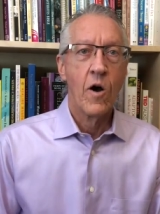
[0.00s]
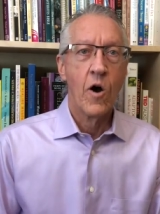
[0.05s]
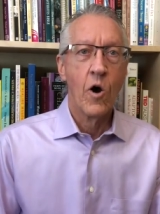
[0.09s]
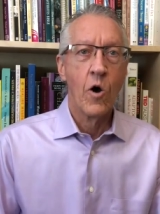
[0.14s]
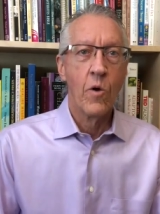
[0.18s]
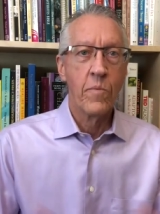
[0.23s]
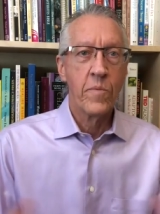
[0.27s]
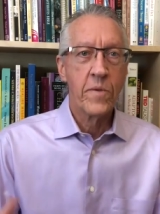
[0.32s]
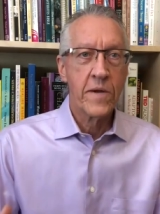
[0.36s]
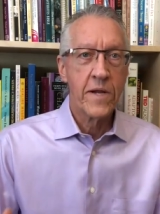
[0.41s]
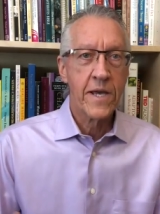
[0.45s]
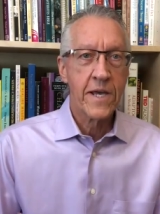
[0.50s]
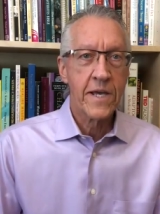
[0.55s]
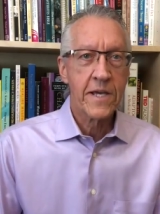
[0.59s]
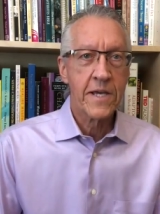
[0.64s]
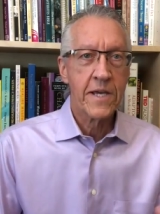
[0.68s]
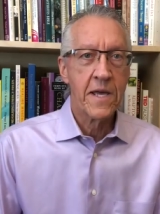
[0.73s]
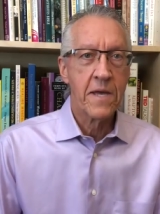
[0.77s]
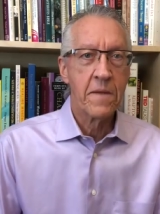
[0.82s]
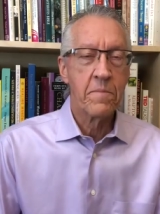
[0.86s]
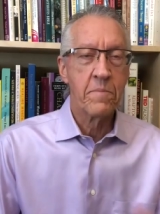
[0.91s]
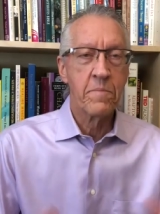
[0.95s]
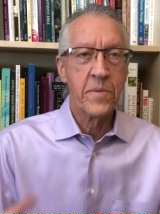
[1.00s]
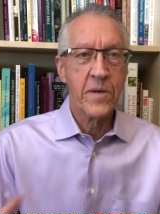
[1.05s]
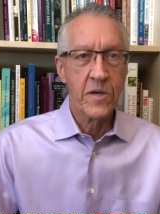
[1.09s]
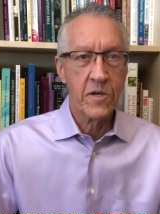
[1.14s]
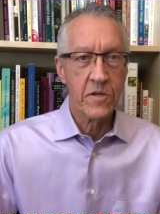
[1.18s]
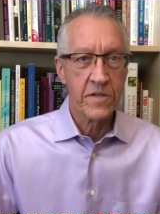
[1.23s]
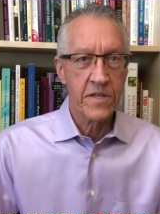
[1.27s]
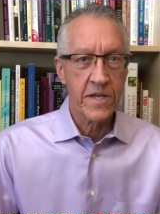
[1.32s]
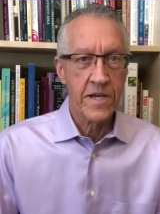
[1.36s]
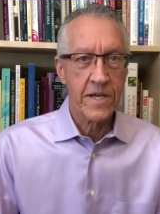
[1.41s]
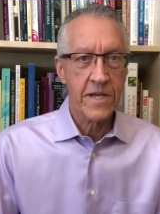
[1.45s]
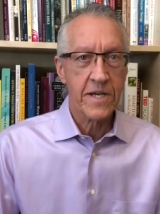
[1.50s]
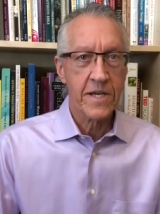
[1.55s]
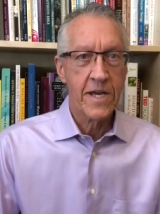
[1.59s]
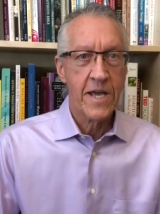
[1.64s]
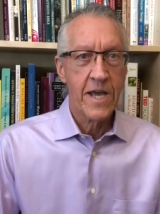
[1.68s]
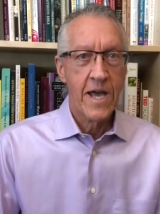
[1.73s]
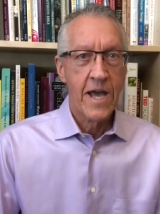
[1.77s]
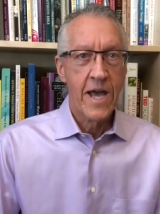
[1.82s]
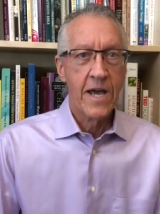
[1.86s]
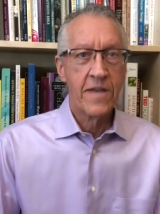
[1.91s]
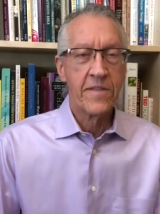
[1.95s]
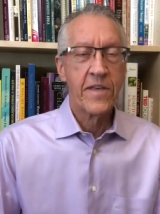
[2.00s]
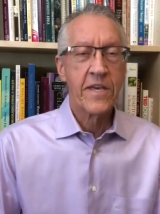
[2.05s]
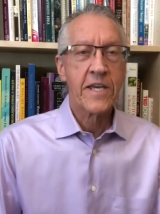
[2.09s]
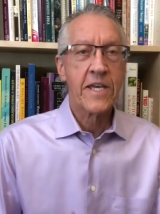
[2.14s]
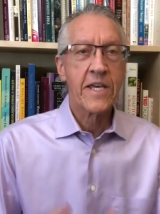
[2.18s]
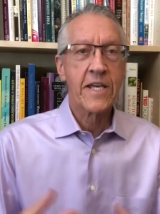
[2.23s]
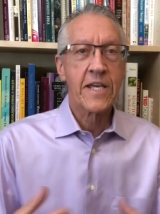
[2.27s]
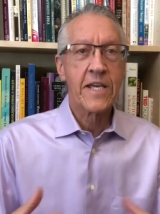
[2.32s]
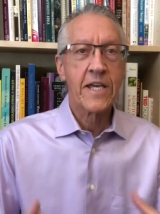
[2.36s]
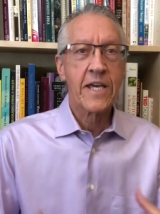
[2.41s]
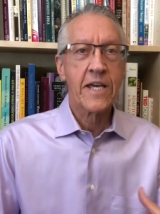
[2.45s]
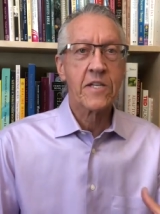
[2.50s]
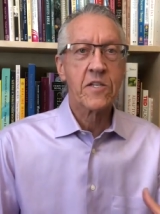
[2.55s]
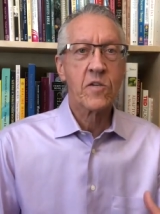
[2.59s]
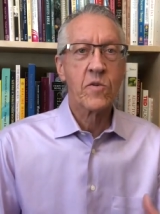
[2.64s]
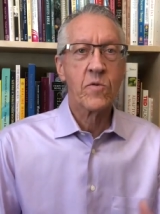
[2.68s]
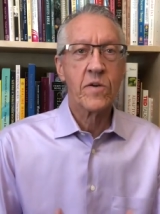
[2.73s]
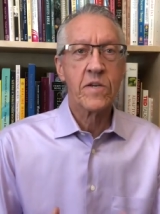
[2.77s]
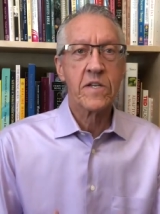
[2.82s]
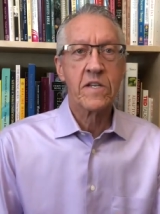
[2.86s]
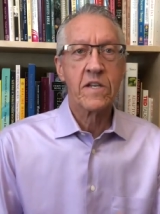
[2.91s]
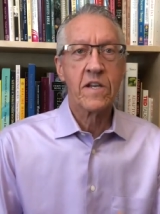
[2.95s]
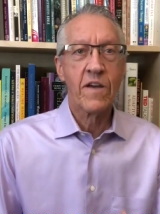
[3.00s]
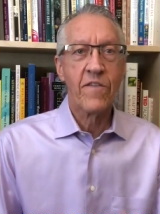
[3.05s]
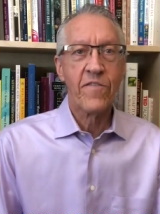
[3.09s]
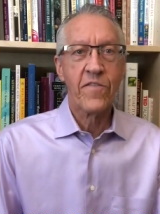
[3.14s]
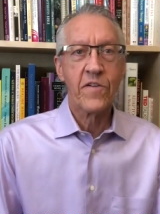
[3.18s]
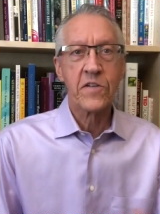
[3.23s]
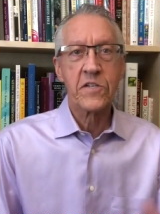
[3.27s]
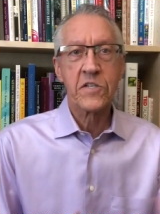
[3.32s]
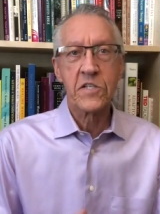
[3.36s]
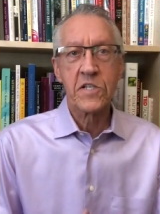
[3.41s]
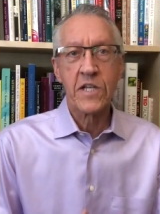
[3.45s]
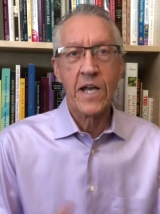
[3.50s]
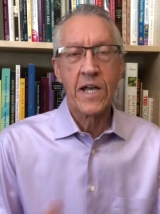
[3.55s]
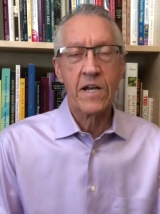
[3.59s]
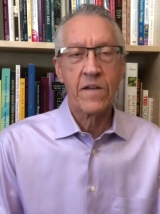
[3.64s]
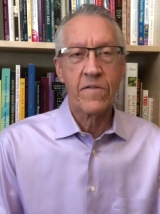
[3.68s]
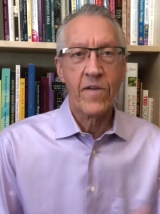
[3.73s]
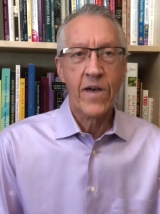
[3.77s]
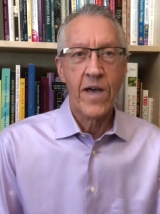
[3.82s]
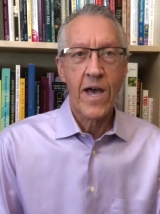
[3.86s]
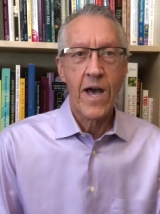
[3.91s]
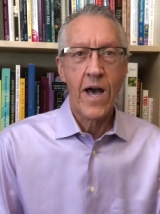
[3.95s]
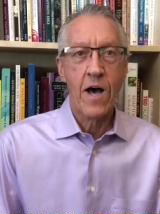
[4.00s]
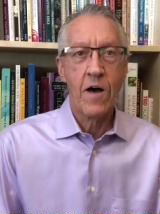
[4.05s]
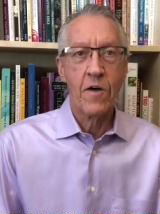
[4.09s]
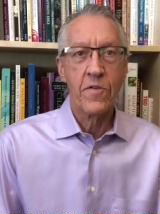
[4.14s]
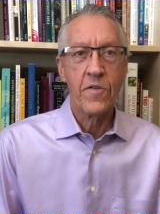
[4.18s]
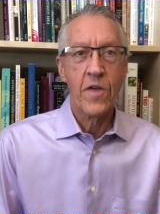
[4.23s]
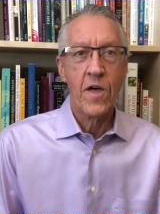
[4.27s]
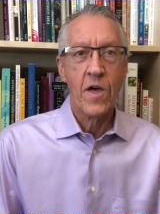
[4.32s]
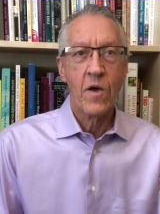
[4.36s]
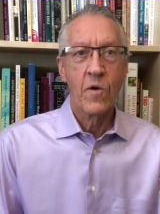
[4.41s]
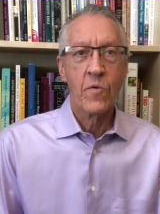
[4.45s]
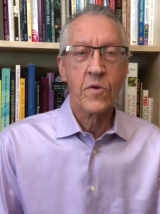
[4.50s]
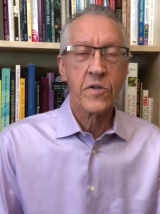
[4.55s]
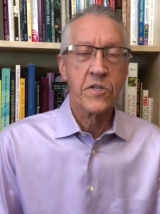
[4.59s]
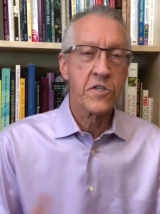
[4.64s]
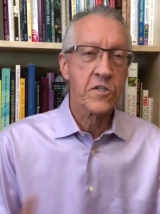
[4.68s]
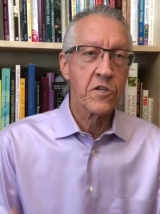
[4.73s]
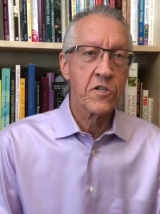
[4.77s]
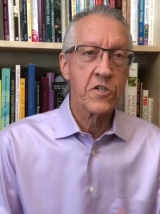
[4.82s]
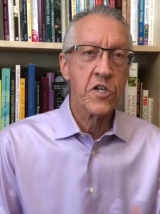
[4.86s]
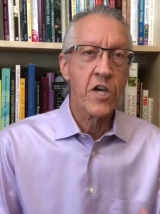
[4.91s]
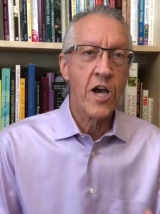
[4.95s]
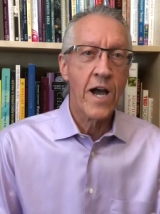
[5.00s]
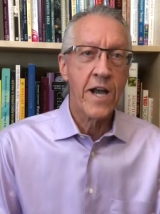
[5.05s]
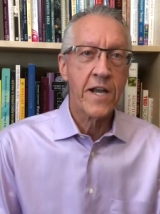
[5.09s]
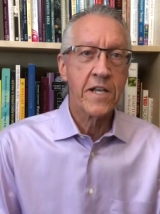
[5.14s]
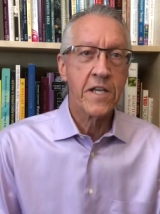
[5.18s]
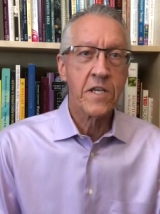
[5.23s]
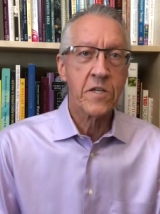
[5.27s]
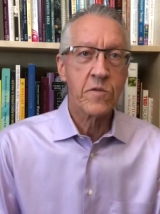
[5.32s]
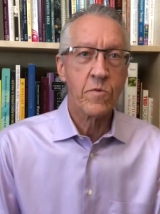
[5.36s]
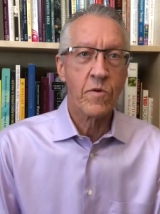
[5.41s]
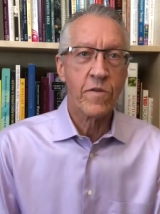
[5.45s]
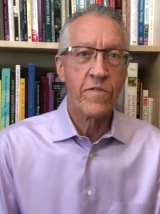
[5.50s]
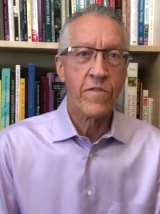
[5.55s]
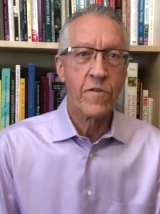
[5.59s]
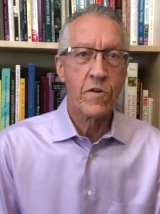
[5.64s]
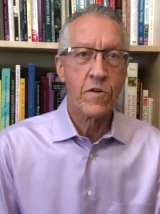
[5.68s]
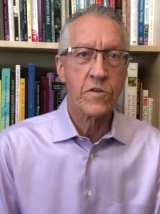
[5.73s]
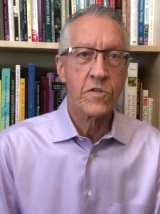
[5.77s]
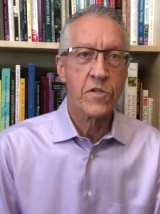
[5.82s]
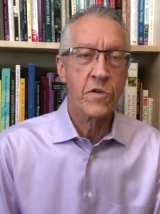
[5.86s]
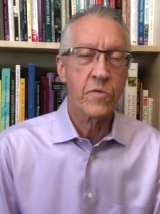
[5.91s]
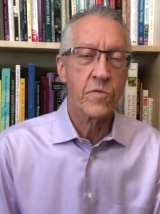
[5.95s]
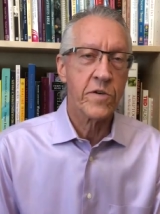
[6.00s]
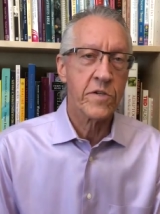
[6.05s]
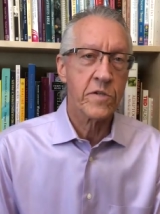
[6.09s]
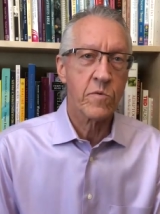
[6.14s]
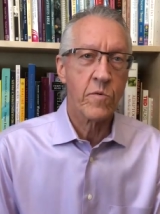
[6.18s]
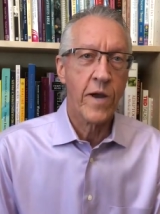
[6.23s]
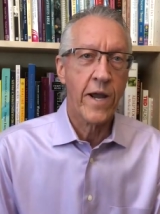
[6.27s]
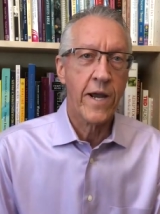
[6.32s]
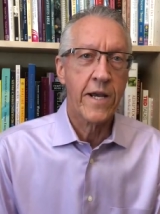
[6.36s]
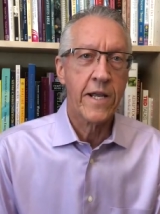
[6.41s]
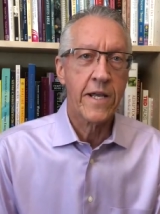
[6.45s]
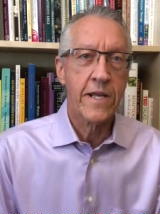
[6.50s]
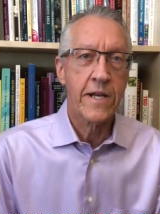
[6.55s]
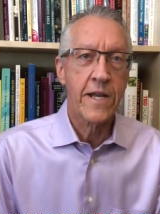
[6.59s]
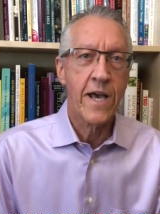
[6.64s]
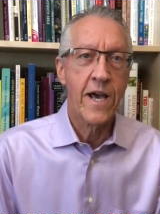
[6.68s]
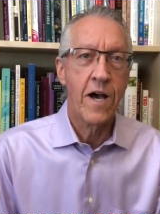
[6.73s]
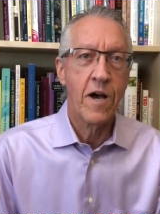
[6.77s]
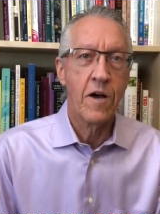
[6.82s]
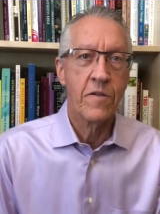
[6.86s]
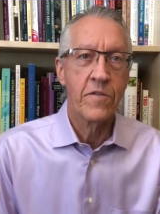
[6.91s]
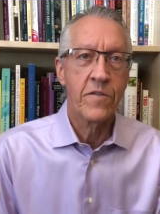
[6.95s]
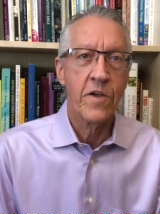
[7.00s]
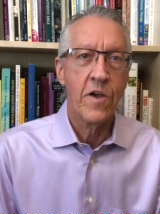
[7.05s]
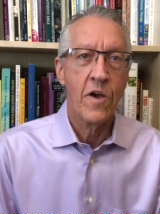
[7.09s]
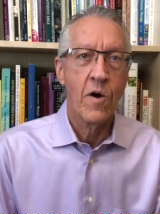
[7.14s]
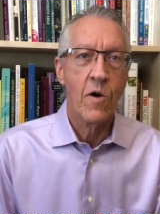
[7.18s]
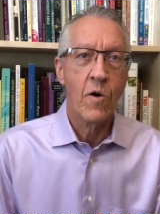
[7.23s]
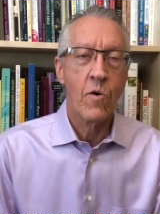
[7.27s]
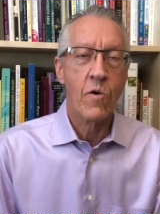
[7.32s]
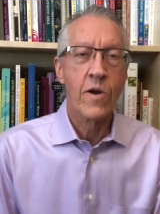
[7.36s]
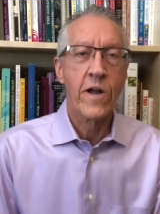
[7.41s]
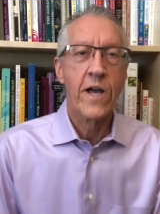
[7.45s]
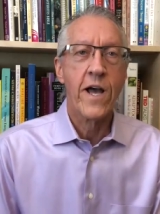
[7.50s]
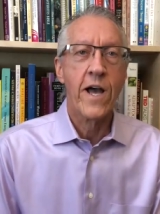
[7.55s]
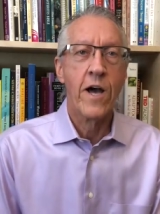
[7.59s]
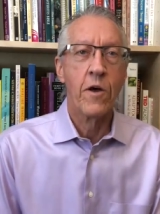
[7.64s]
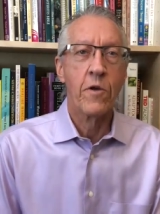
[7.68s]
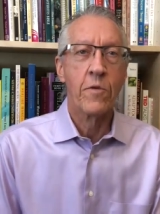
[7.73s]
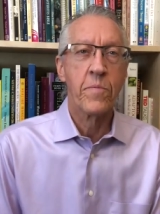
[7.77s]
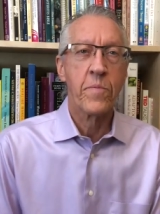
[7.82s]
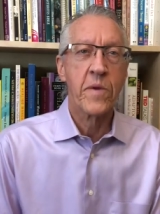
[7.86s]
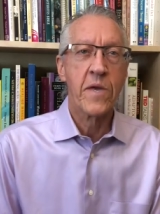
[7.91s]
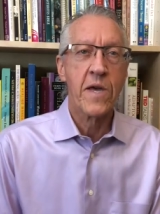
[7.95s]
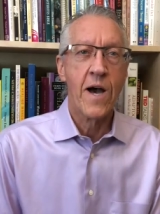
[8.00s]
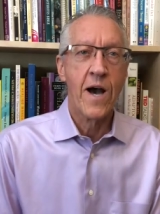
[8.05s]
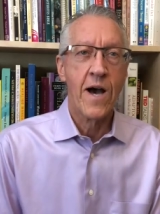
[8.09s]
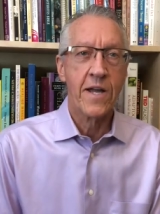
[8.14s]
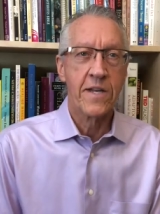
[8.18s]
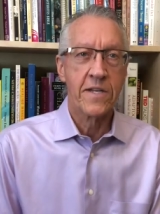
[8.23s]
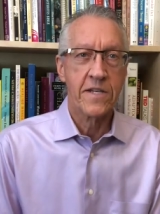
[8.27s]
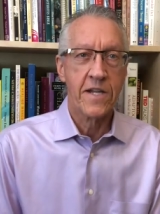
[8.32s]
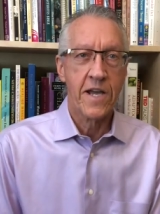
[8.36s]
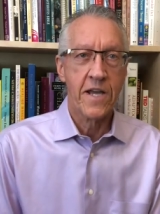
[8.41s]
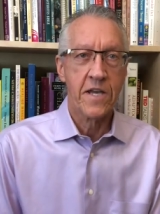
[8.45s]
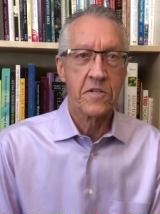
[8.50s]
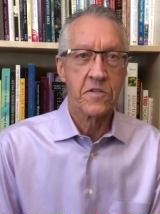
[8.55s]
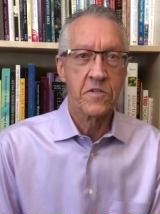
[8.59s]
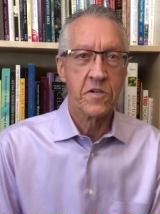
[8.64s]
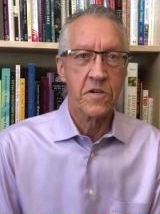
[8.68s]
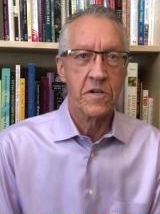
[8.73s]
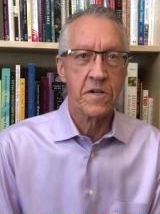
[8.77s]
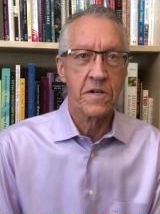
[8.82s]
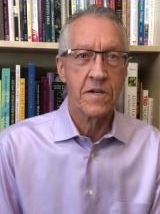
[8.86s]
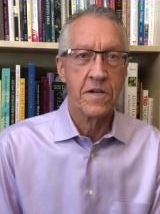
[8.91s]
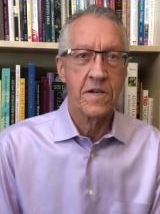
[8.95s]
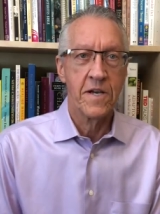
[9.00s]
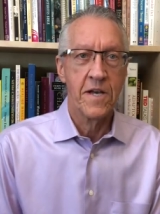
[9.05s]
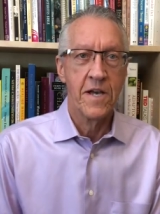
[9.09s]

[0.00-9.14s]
opening and building, and they can get to a different state of health, which the Chinese referred to as radiant health or health beyond danger.